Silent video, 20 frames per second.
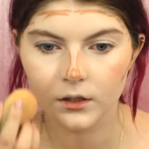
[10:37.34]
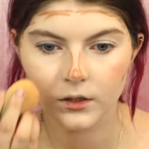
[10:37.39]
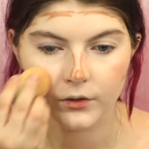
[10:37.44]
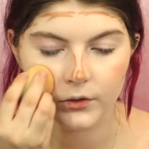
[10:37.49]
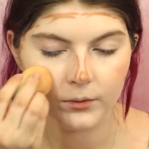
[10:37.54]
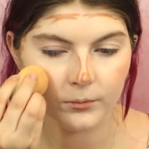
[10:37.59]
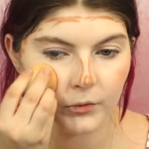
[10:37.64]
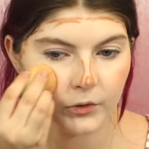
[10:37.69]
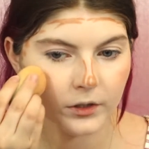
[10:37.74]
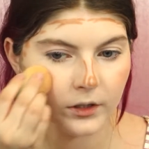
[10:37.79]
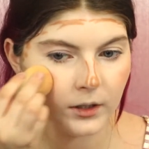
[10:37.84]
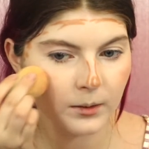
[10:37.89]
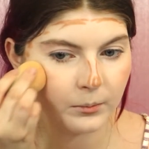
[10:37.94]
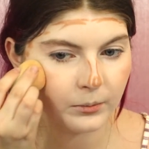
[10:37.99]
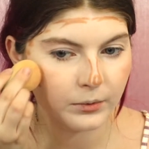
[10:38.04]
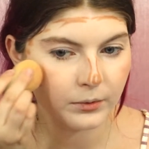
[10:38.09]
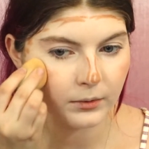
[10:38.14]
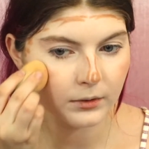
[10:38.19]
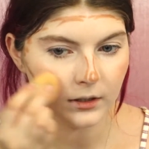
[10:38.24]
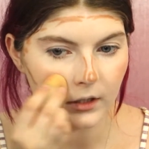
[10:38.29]
So I'm just gonna
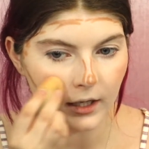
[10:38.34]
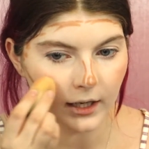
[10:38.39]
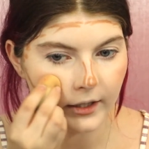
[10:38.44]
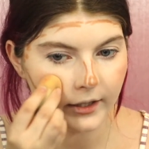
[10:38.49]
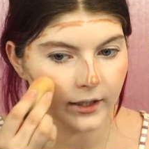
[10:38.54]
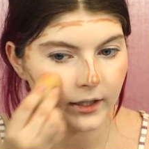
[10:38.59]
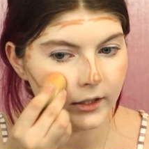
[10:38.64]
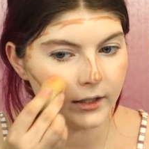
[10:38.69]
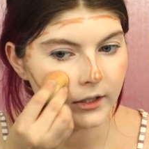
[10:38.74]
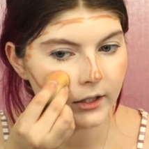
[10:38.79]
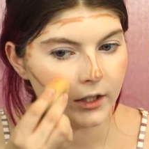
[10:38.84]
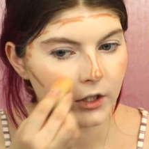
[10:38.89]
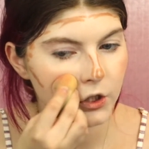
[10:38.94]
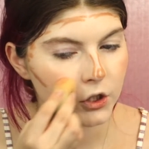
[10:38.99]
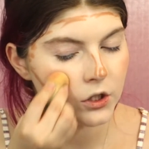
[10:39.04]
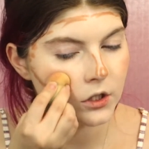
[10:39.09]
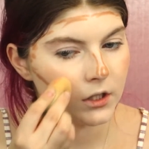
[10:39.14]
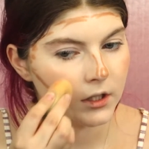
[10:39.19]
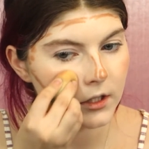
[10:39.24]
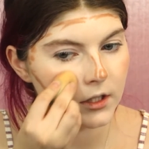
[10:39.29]
apply
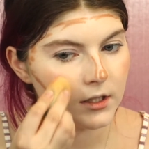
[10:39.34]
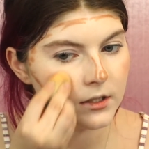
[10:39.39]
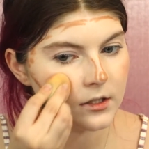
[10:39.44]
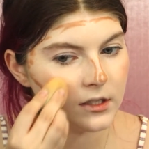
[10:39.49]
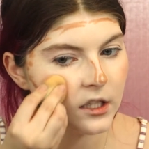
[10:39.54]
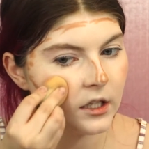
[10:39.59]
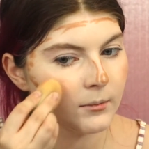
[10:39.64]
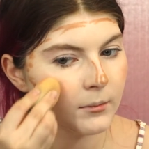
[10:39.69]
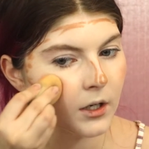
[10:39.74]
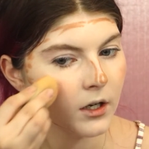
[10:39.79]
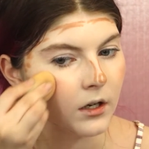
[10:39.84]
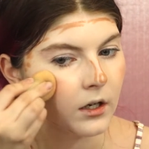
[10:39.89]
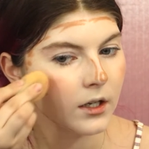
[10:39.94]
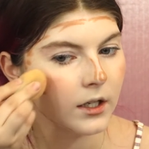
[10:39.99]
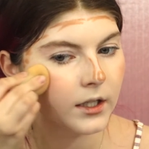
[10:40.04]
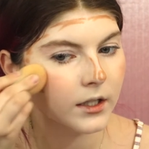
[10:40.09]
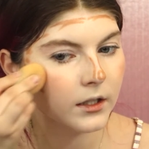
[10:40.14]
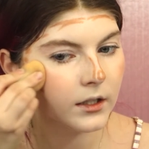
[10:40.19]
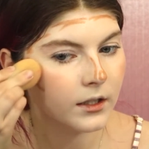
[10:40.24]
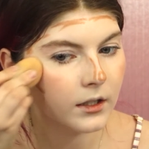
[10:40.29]
initially some
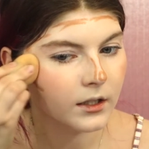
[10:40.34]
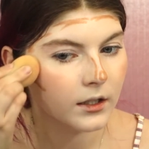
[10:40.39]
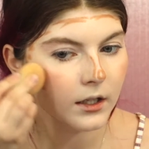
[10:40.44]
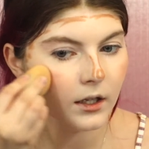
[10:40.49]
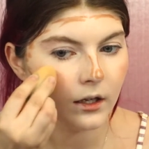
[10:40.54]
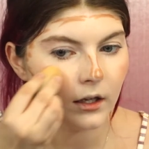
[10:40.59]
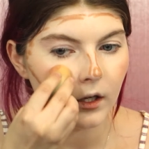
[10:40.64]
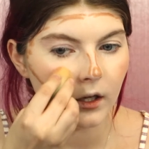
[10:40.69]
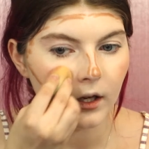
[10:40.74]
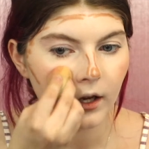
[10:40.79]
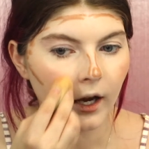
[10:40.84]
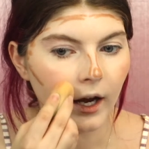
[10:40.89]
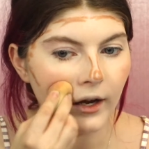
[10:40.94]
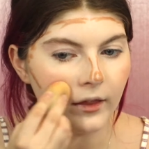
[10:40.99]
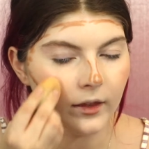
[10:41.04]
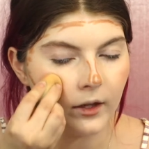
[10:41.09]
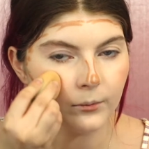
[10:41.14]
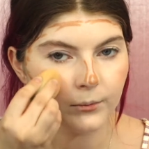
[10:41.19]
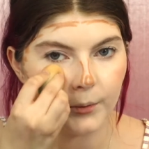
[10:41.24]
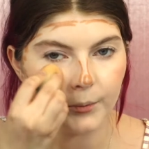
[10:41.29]
on,
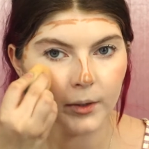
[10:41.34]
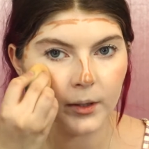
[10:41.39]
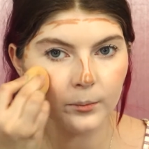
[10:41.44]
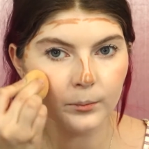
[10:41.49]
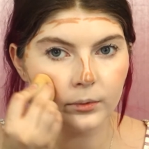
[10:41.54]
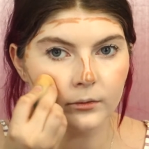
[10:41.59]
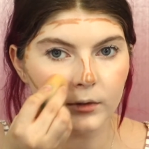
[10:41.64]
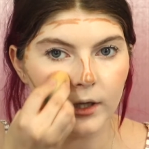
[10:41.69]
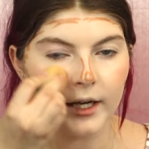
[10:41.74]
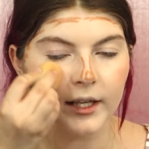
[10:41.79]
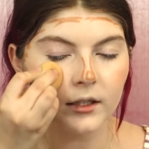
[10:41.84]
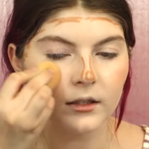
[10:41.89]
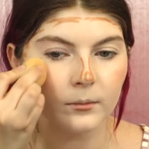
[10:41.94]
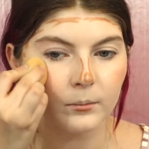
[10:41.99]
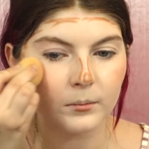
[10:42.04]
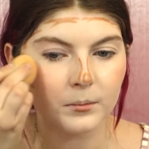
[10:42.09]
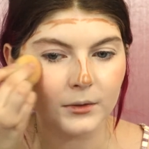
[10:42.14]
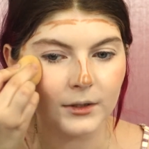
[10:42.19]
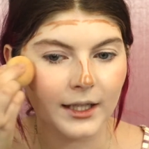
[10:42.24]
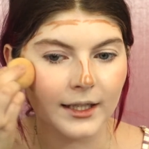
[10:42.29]
and then when we blend
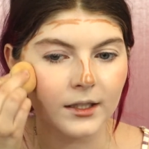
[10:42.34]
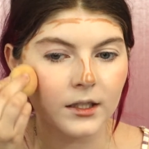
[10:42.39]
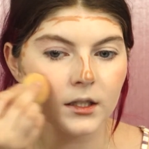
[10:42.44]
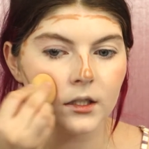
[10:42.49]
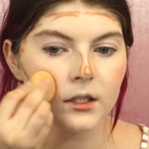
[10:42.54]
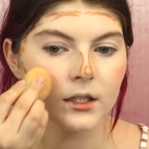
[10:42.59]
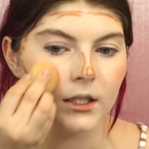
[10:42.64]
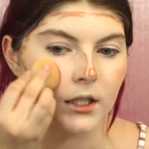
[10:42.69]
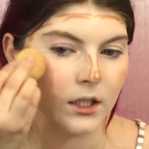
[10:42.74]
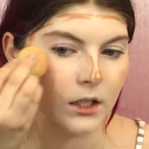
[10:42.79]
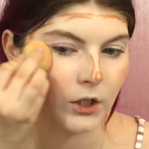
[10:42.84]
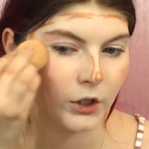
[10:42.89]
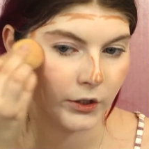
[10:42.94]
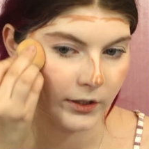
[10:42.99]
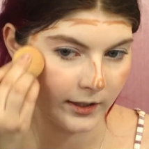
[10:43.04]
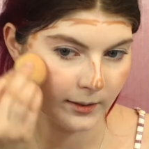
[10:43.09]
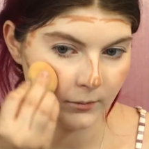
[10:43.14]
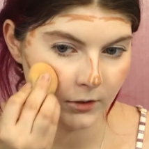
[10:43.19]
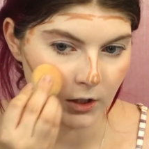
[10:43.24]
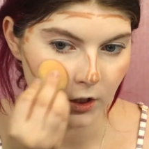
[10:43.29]
the
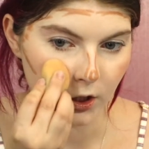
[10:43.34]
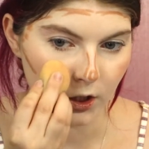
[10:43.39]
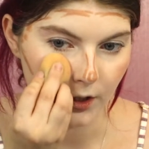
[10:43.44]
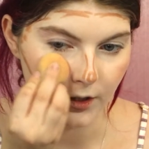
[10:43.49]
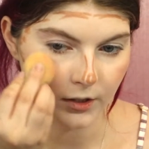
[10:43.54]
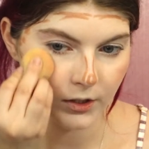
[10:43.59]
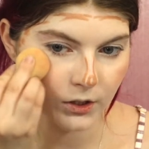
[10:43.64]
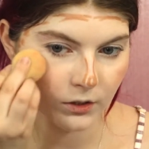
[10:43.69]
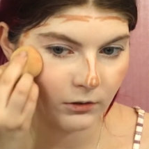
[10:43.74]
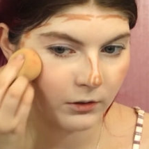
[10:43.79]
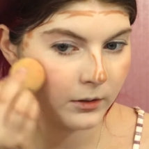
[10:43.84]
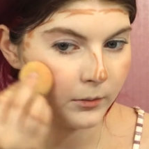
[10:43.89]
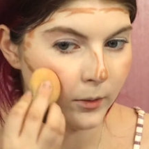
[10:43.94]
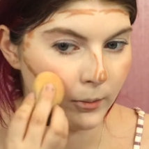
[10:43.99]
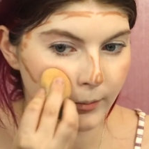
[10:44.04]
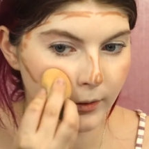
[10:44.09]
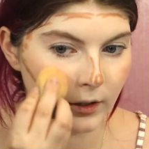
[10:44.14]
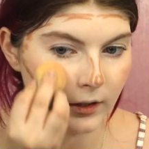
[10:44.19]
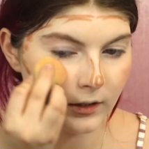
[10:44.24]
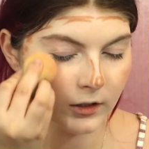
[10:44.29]
cream contour,
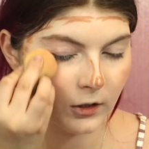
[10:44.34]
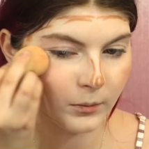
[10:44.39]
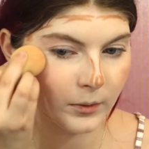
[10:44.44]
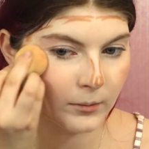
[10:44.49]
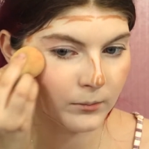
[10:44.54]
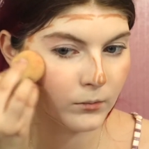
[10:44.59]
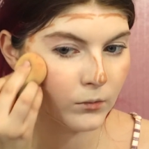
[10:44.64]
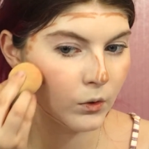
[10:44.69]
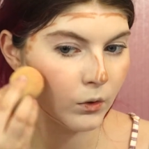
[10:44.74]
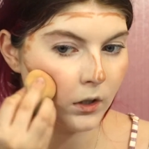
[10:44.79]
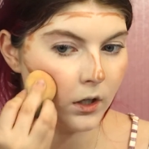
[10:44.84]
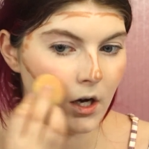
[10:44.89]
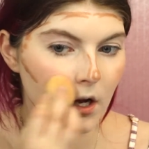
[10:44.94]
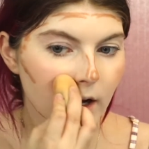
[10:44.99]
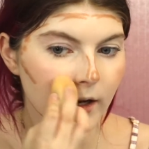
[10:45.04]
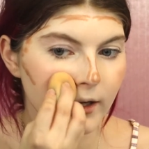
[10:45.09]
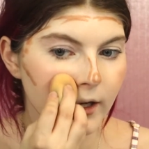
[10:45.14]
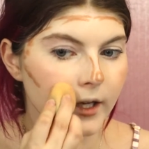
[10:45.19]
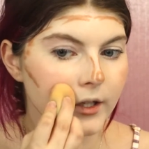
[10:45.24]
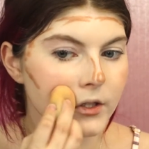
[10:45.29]
we'll put a little bit more
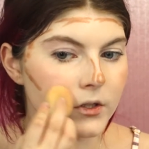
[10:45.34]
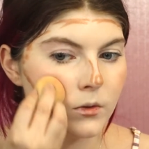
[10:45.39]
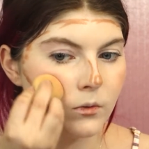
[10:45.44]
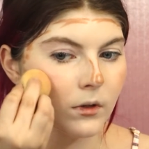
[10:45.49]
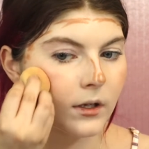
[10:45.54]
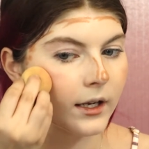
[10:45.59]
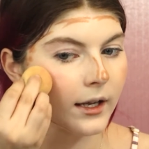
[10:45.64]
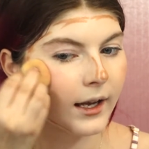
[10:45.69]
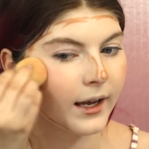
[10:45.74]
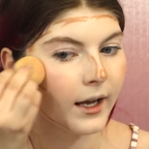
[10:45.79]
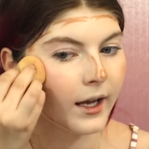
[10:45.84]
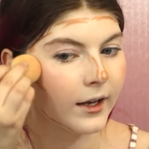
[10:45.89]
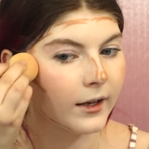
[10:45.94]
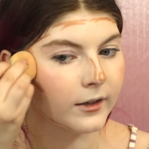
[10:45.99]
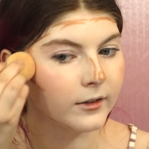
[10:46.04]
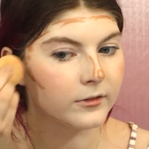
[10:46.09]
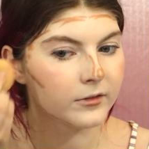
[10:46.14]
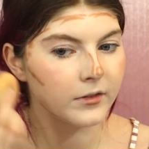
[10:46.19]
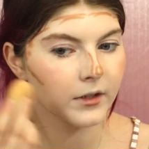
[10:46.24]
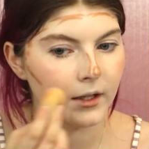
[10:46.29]
on. I just want to
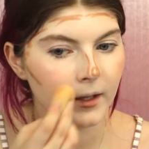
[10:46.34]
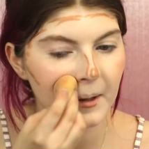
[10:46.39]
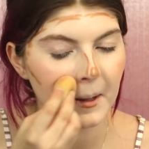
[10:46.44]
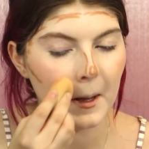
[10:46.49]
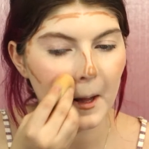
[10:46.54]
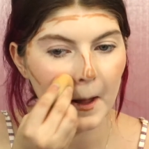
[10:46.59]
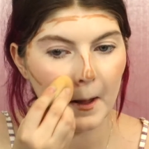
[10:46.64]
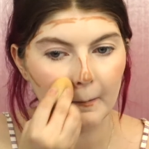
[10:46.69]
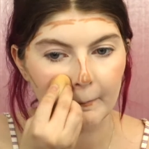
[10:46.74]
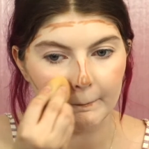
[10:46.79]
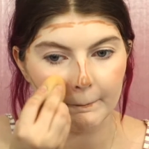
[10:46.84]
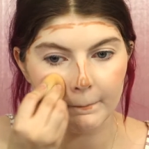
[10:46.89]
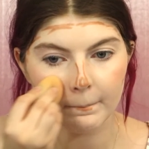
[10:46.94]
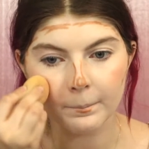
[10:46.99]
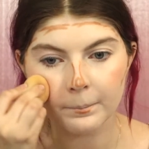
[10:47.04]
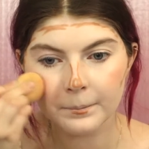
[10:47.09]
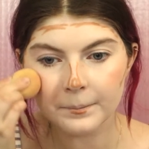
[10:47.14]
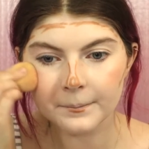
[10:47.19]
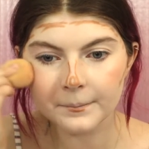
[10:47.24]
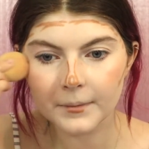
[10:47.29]
have
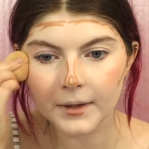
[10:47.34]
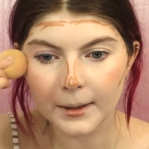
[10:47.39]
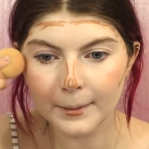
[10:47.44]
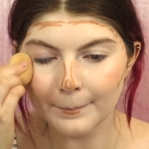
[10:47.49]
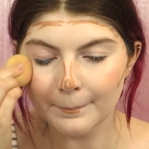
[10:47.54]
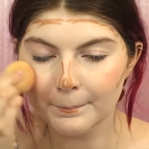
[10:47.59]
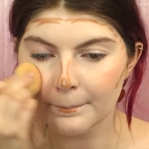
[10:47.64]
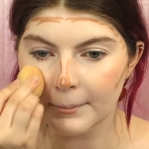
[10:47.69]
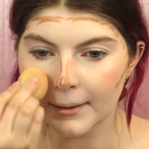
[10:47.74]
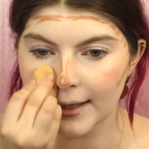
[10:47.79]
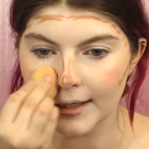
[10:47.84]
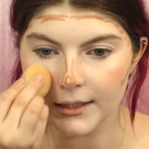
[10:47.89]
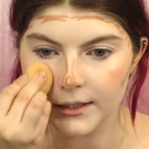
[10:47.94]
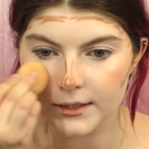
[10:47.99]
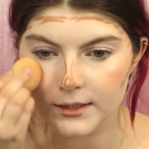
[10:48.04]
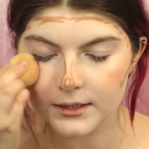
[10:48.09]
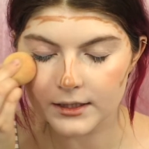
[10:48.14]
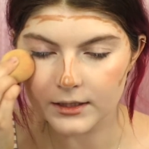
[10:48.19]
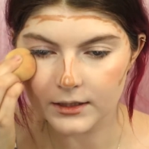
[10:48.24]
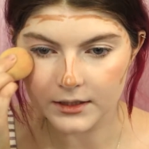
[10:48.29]
a
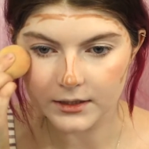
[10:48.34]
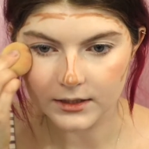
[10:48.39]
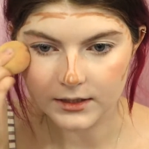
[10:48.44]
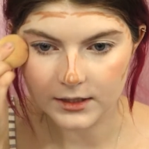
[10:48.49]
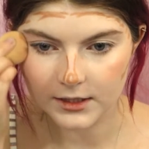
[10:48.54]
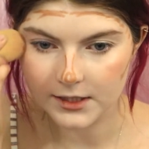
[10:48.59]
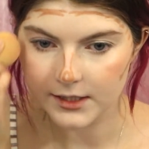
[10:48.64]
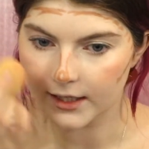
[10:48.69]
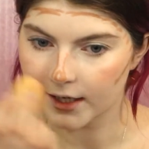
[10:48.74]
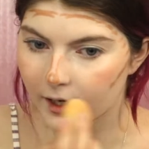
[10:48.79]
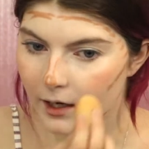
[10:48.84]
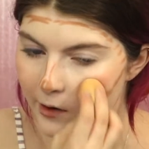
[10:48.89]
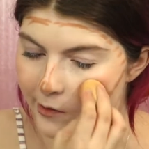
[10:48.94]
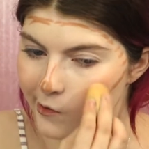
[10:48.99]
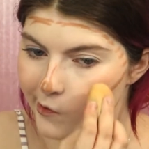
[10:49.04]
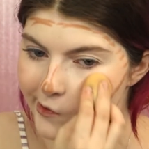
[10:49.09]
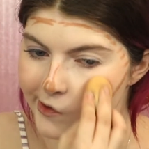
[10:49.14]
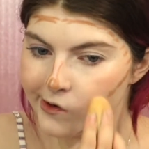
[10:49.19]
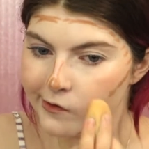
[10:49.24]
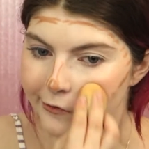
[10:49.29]
base
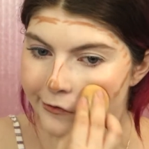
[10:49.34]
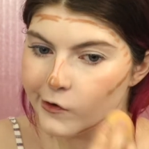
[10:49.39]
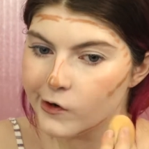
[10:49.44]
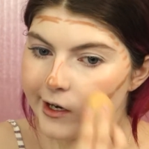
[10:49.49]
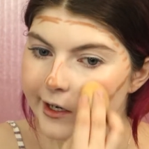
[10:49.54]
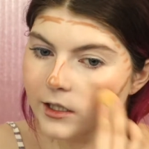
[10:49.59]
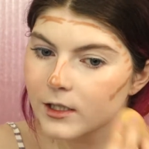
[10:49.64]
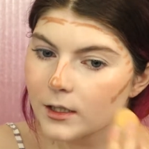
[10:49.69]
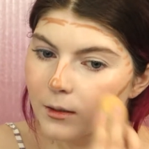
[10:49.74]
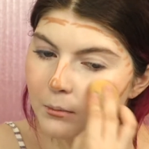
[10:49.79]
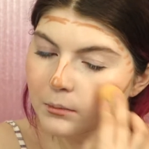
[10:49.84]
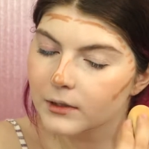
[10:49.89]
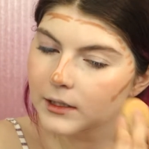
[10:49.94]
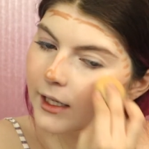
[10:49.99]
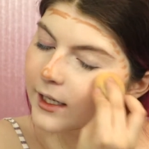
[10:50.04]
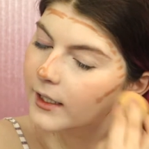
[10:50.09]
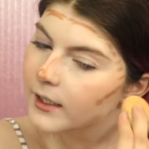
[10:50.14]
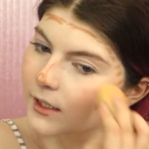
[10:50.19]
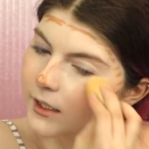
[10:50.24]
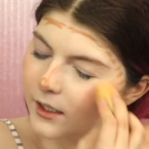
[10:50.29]
down for it to
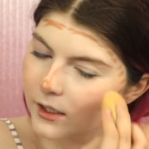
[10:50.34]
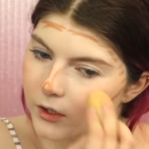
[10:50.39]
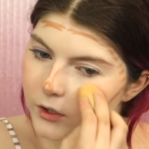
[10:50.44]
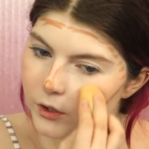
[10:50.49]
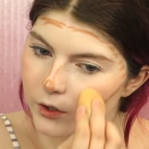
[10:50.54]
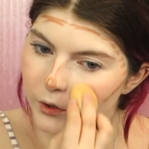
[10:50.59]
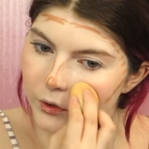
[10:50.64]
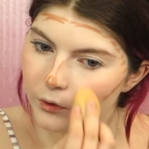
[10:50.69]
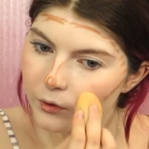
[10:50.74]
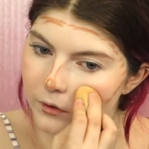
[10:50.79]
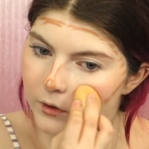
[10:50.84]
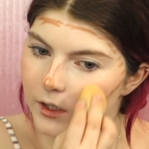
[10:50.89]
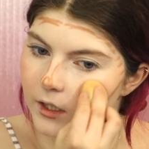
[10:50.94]
blend into